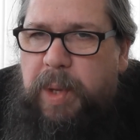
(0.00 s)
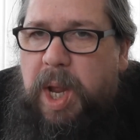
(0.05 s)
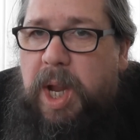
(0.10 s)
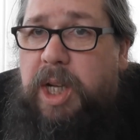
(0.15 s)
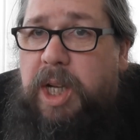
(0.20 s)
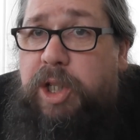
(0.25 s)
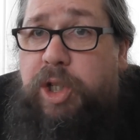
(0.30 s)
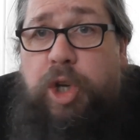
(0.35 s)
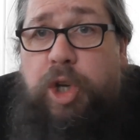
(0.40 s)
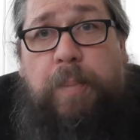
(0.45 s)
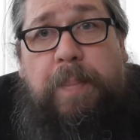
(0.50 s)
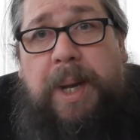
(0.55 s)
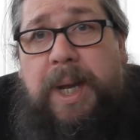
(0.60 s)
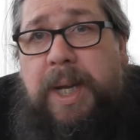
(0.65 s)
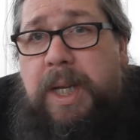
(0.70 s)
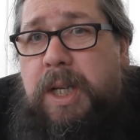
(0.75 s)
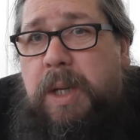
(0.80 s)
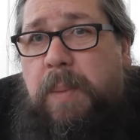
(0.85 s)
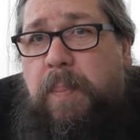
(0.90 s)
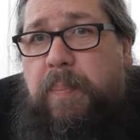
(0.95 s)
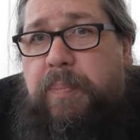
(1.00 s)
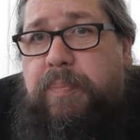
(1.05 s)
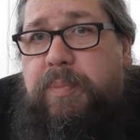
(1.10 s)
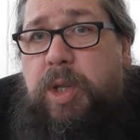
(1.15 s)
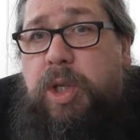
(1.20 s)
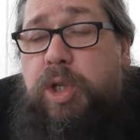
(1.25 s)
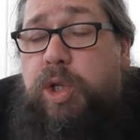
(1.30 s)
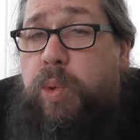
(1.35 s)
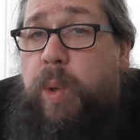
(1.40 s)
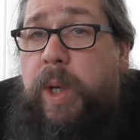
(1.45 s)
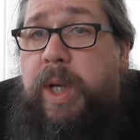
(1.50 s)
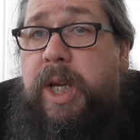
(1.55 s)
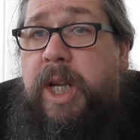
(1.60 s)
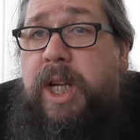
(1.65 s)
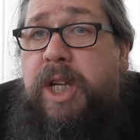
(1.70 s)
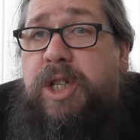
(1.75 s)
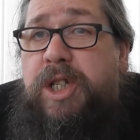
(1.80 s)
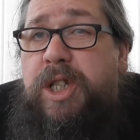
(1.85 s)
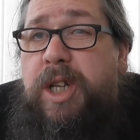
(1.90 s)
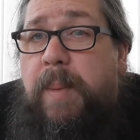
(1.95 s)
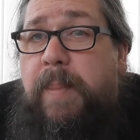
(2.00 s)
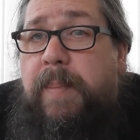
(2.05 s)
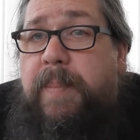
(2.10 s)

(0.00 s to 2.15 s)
It's not bad, it's quite nice.